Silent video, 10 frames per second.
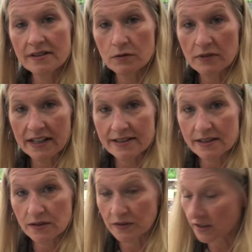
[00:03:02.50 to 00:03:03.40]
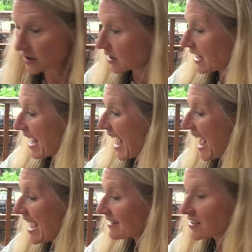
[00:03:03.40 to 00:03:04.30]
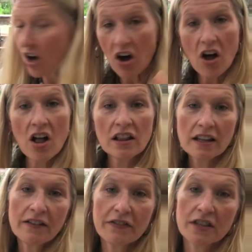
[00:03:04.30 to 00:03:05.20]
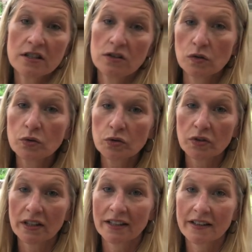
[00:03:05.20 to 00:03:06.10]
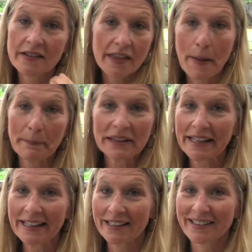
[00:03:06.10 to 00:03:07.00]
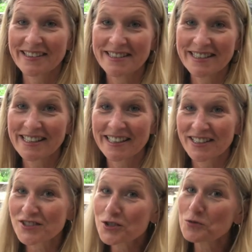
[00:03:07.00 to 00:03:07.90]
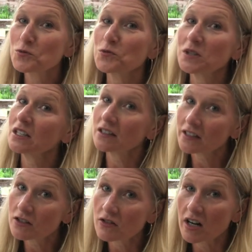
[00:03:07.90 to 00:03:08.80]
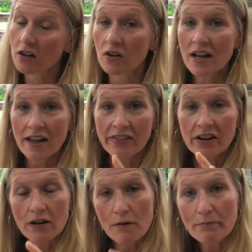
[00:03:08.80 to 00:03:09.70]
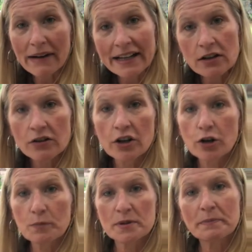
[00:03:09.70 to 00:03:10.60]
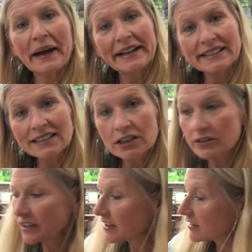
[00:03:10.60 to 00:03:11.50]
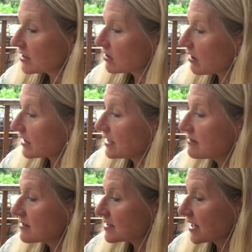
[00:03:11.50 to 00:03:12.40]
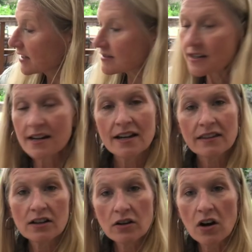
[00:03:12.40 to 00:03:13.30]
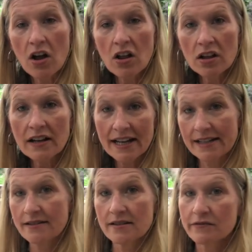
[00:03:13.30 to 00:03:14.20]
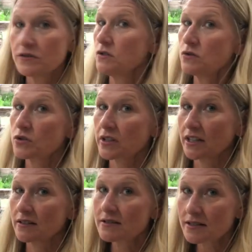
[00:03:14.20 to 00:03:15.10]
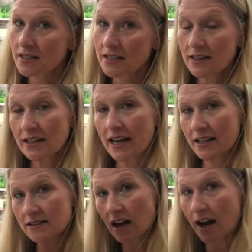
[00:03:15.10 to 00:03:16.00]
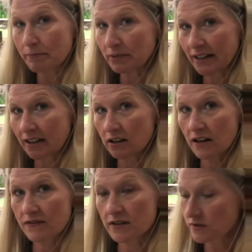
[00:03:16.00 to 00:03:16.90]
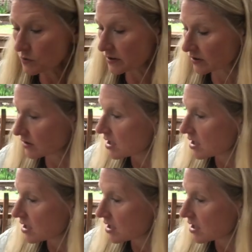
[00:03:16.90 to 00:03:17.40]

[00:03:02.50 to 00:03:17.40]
the rhizosphere, has all of the nutrients that plants need to really grow. There are microbes, bacteria, there are insects, there are all kinds of nutrients in that top layer of the soil.